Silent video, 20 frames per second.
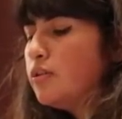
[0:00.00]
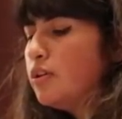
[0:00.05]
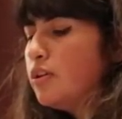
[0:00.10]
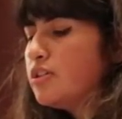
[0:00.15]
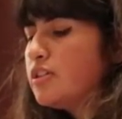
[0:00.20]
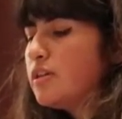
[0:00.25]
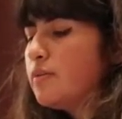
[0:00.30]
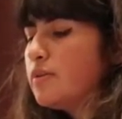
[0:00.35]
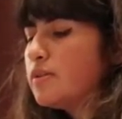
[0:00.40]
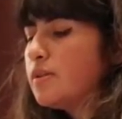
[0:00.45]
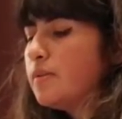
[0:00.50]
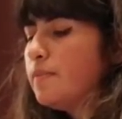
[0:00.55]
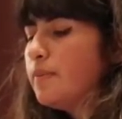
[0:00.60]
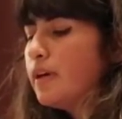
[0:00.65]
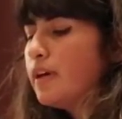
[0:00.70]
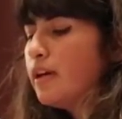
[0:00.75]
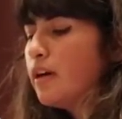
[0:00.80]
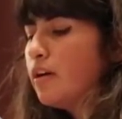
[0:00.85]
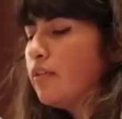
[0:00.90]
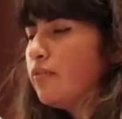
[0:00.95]
13 was a
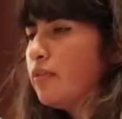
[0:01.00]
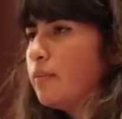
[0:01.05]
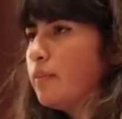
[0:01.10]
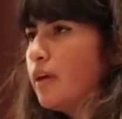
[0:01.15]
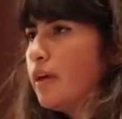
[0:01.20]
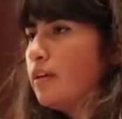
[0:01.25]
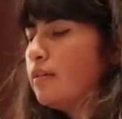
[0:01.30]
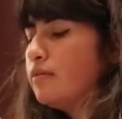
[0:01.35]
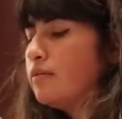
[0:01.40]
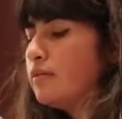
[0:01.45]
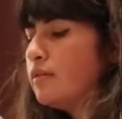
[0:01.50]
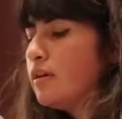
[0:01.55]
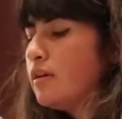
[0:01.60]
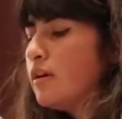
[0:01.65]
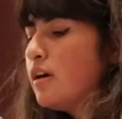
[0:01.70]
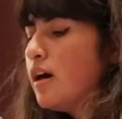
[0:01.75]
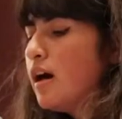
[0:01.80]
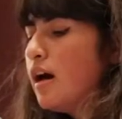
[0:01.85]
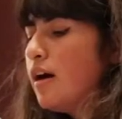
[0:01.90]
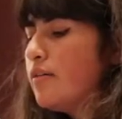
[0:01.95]
big year for me.
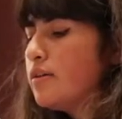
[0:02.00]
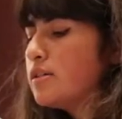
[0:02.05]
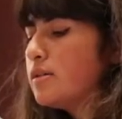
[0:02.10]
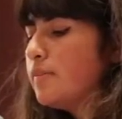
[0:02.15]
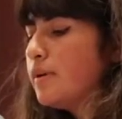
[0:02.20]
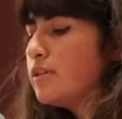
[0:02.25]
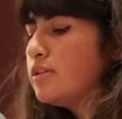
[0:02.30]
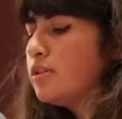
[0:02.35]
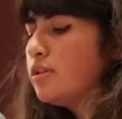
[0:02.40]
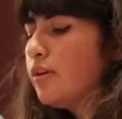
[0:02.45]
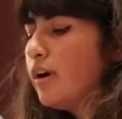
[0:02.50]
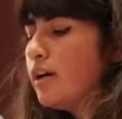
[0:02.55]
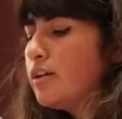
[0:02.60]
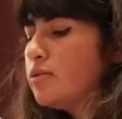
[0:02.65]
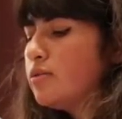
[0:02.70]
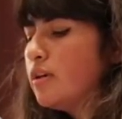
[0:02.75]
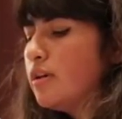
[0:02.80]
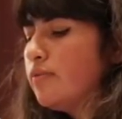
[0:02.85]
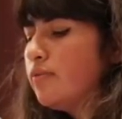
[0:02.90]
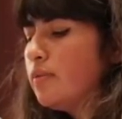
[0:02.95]
I was about to
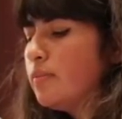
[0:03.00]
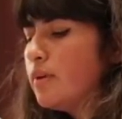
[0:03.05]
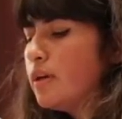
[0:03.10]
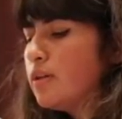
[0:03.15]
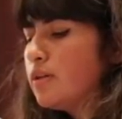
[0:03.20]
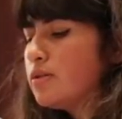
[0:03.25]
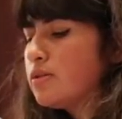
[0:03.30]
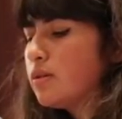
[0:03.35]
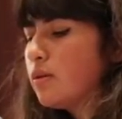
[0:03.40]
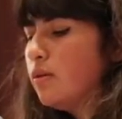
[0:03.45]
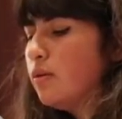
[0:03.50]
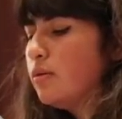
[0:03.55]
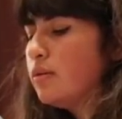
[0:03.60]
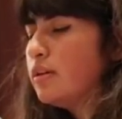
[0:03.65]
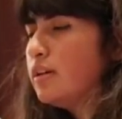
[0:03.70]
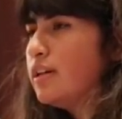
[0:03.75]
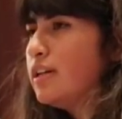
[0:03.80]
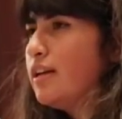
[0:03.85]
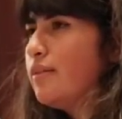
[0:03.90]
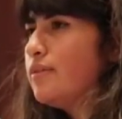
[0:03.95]
graduate from middle
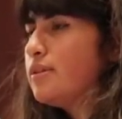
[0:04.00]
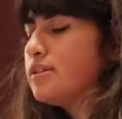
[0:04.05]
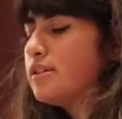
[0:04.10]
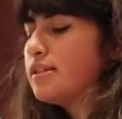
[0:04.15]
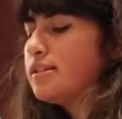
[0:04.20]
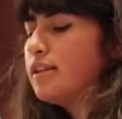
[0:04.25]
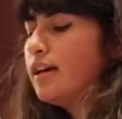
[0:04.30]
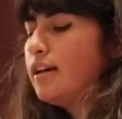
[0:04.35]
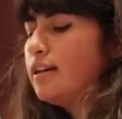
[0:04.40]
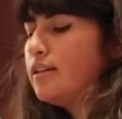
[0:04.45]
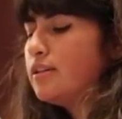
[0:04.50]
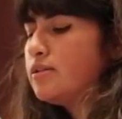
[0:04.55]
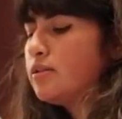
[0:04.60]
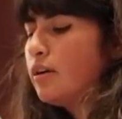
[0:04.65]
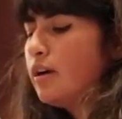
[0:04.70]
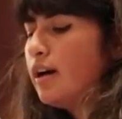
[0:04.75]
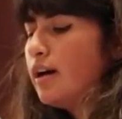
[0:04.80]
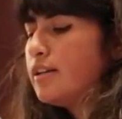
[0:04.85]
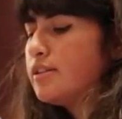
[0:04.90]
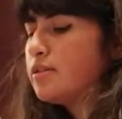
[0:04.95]
school, and I was excited to
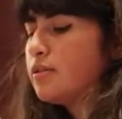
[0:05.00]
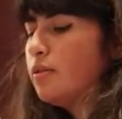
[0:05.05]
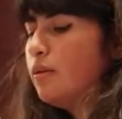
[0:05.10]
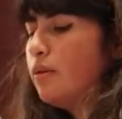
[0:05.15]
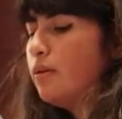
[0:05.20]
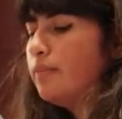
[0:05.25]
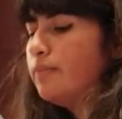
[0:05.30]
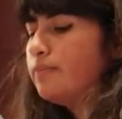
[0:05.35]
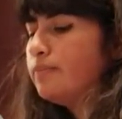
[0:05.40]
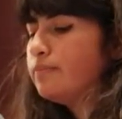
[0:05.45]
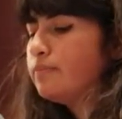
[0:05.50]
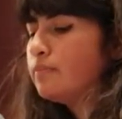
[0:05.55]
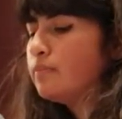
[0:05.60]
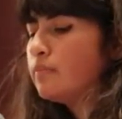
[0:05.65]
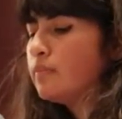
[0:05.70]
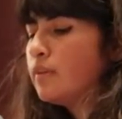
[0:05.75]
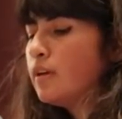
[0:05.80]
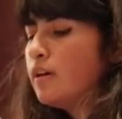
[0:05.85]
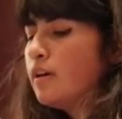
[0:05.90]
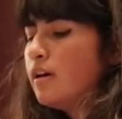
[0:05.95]
start high school.
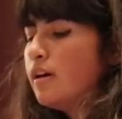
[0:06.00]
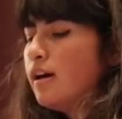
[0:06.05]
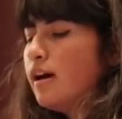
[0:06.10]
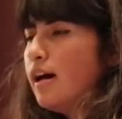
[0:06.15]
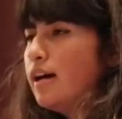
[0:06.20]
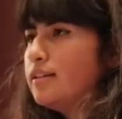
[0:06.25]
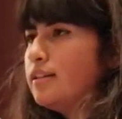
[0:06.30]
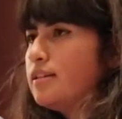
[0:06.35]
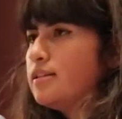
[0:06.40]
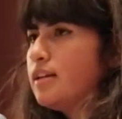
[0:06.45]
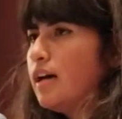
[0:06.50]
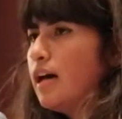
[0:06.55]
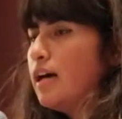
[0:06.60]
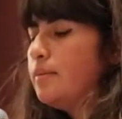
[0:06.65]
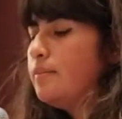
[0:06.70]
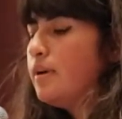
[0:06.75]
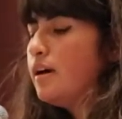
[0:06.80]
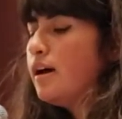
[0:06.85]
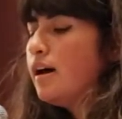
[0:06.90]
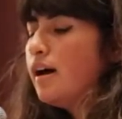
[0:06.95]
At the
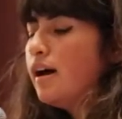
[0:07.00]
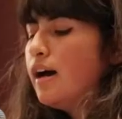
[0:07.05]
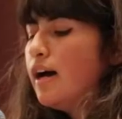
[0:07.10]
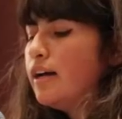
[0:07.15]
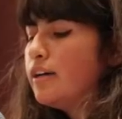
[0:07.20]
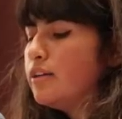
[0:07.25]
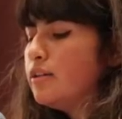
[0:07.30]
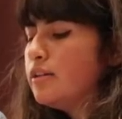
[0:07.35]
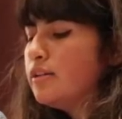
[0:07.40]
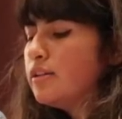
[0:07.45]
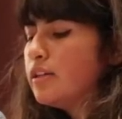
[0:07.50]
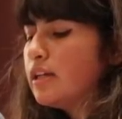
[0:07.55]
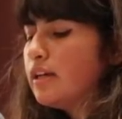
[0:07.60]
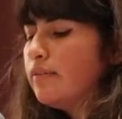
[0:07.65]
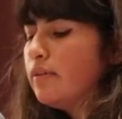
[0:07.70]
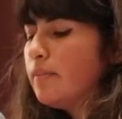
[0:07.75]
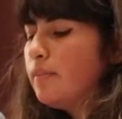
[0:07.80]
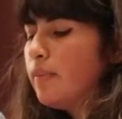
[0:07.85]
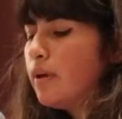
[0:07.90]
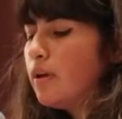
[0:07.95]
time, I couldn't
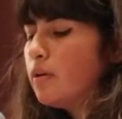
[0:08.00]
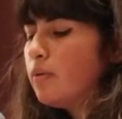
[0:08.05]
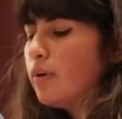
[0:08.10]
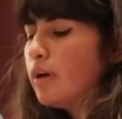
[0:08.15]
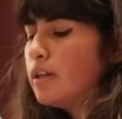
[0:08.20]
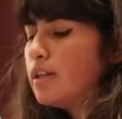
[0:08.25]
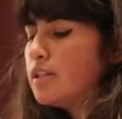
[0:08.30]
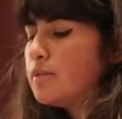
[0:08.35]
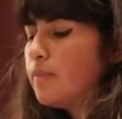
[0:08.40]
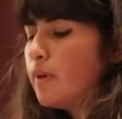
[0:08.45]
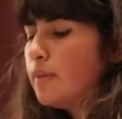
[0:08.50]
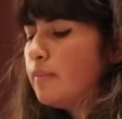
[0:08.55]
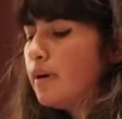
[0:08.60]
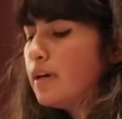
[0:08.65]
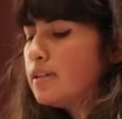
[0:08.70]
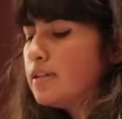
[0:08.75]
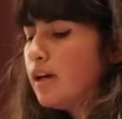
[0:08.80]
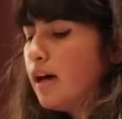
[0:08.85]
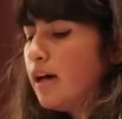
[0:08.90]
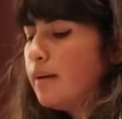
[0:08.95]
think of a better way to spend
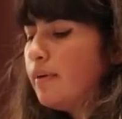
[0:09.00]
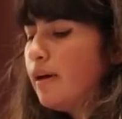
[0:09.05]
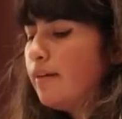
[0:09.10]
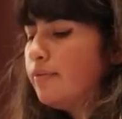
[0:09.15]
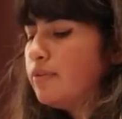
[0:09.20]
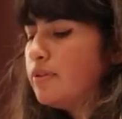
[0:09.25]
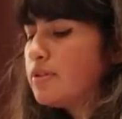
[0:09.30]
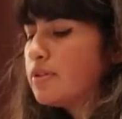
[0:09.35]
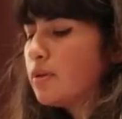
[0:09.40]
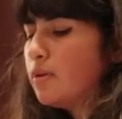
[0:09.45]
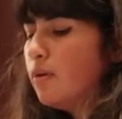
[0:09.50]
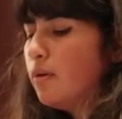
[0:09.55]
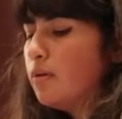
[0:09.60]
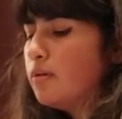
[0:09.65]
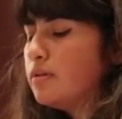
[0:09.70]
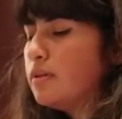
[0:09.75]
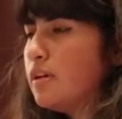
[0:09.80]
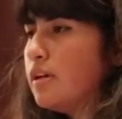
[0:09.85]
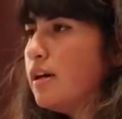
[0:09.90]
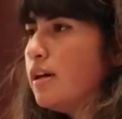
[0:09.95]
my time after
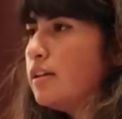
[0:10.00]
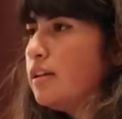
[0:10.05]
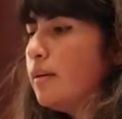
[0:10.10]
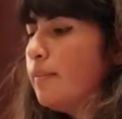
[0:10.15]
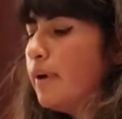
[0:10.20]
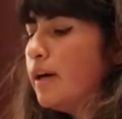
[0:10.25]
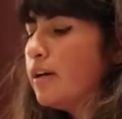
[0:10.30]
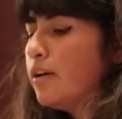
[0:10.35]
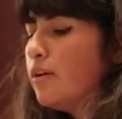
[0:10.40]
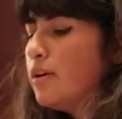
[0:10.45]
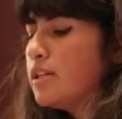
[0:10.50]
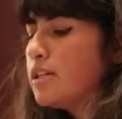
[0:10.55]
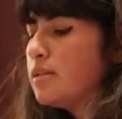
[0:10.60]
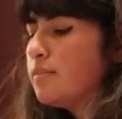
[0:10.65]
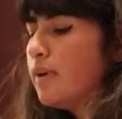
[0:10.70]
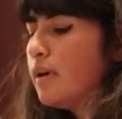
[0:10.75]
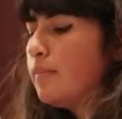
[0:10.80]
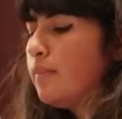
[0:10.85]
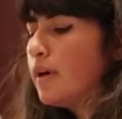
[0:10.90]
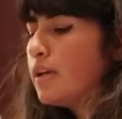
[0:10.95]
school than by going
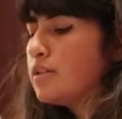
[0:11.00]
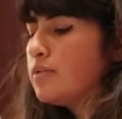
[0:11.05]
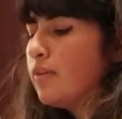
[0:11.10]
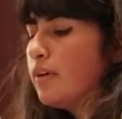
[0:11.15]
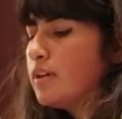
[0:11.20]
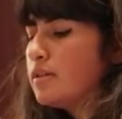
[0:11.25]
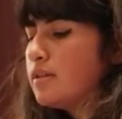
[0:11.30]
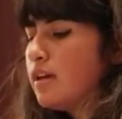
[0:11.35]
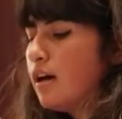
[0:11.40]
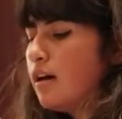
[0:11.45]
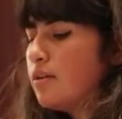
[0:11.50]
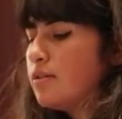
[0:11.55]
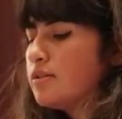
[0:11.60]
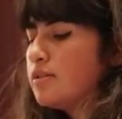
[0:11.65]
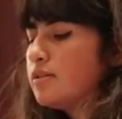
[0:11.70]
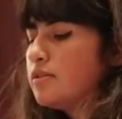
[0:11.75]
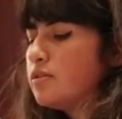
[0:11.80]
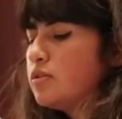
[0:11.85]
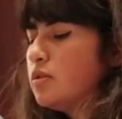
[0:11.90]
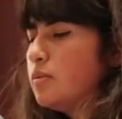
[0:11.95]
to my best friend's
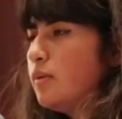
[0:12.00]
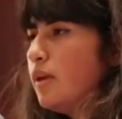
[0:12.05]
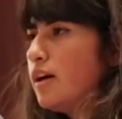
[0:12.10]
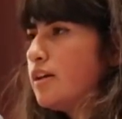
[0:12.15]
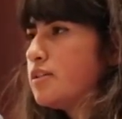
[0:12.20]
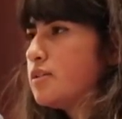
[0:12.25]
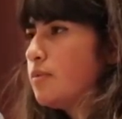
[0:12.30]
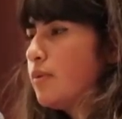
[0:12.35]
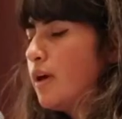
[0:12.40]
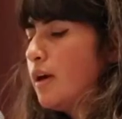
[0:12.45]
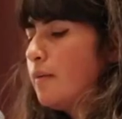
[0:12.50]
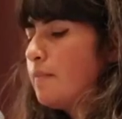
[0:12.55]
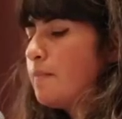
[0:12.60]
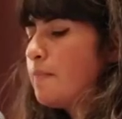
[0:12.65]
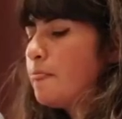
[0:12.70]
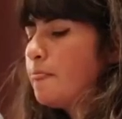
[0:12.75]
house, two blocks away.